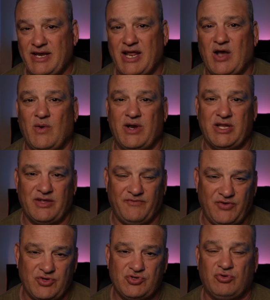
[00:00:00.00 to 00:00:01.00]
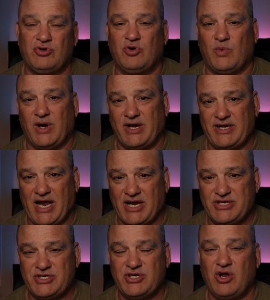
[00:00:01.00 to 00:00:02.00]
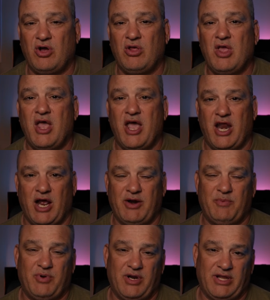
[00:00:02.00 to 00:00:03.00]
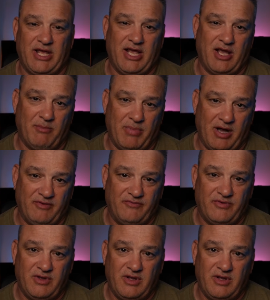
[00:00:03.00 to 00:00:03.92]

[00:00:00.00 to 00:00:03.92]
how I did the fuse holder, where I attached it all, and I'm going to put a link above.